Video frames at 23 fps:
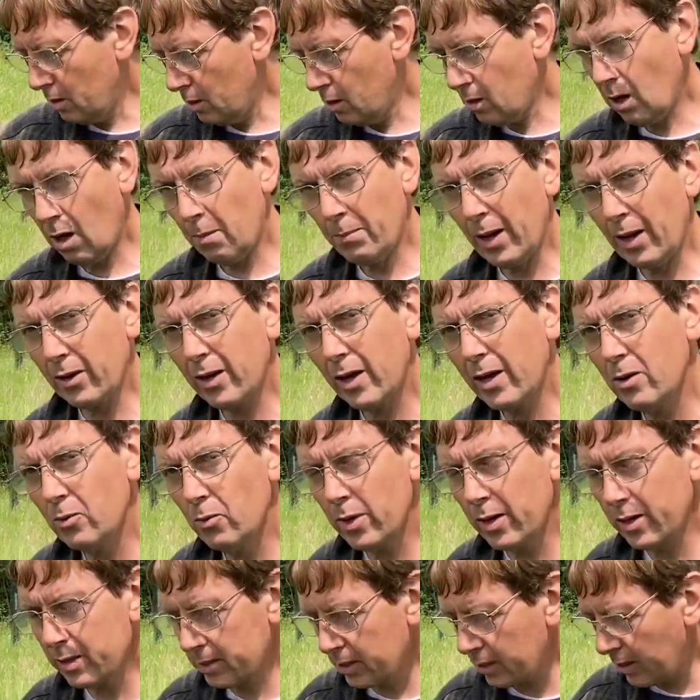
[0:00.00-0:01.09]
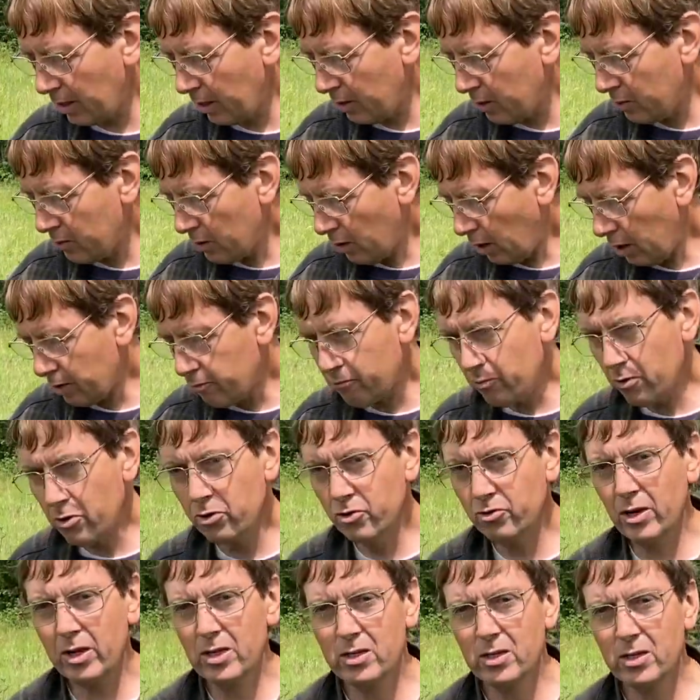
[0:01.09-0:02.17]
About 8 weeks ago I root
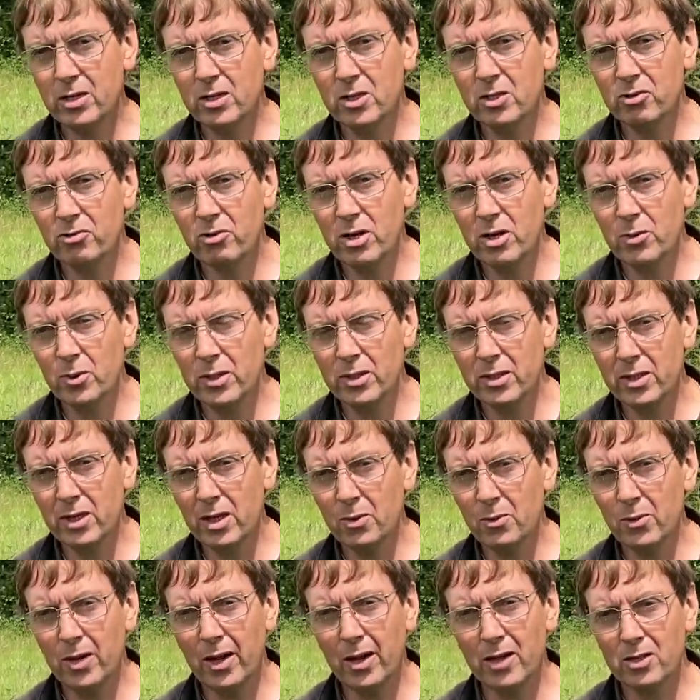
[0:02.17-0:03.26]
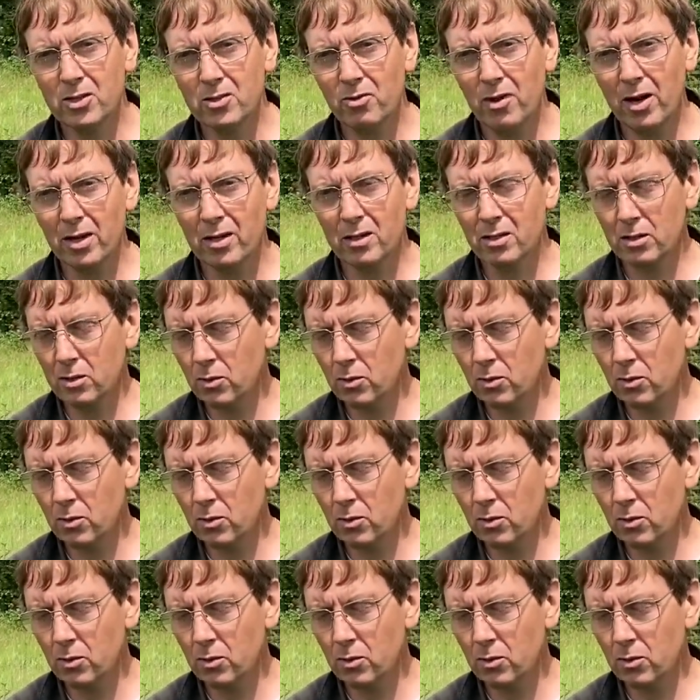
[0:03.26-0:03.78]
drenched this tree with seaweed extract,